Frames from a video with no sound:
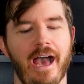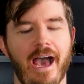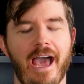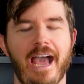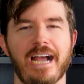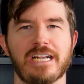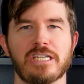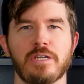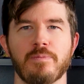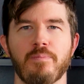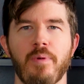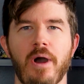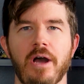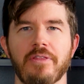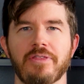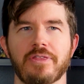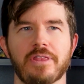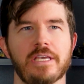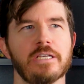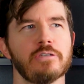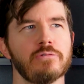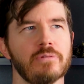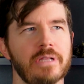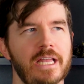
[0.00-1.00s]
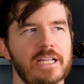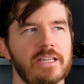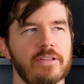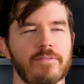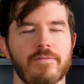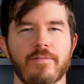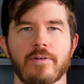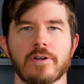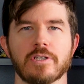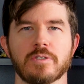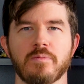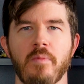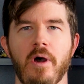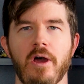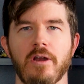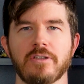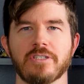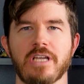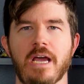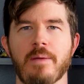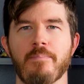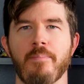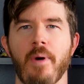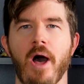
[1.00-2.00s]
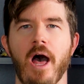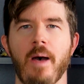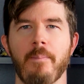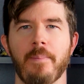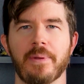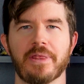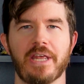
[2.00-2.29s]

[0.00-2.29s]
I actually these were like the first models I bought,